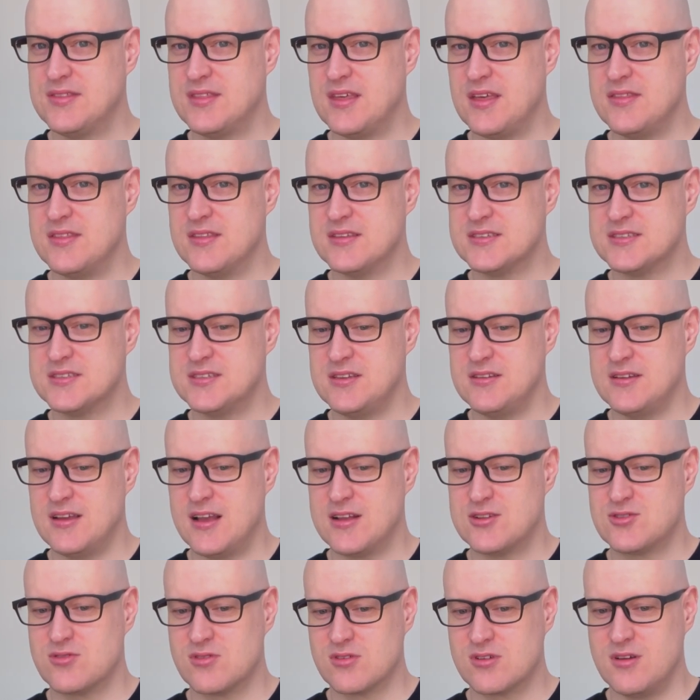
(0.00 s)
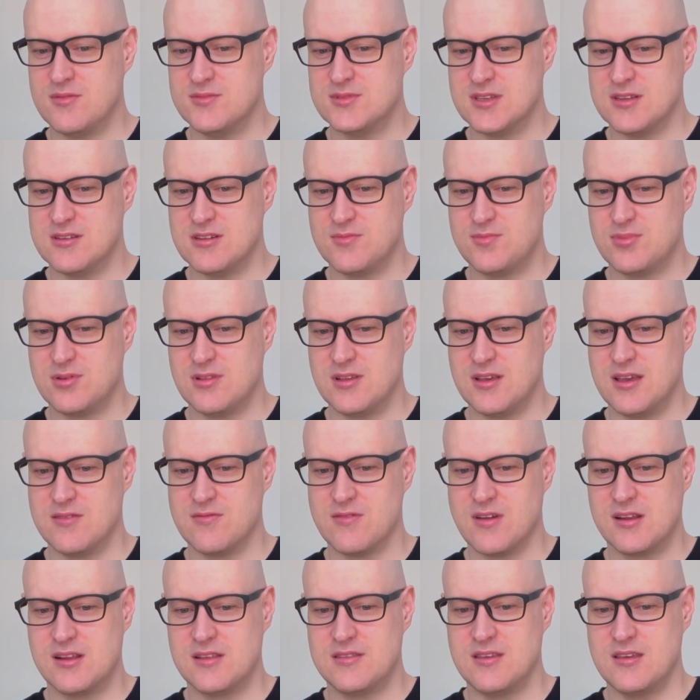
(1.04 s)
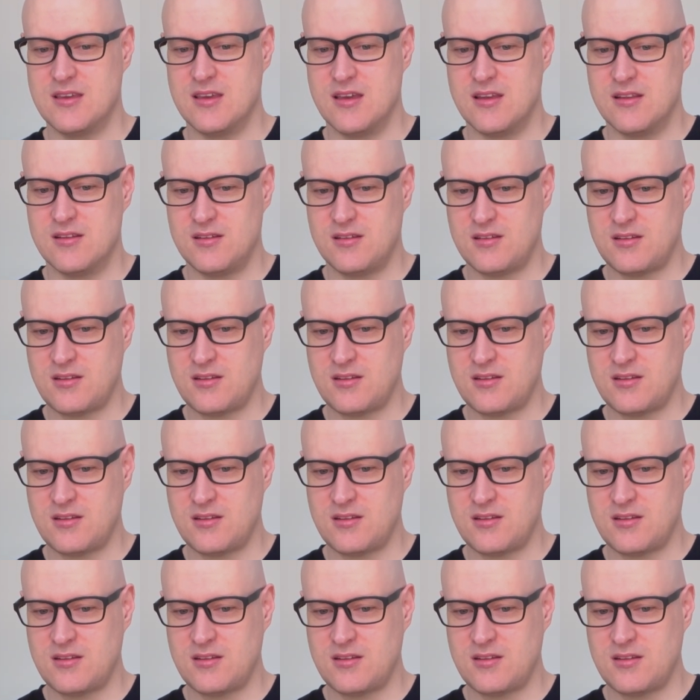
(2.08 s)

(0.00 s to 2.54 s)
the C natural comes into play right at the end.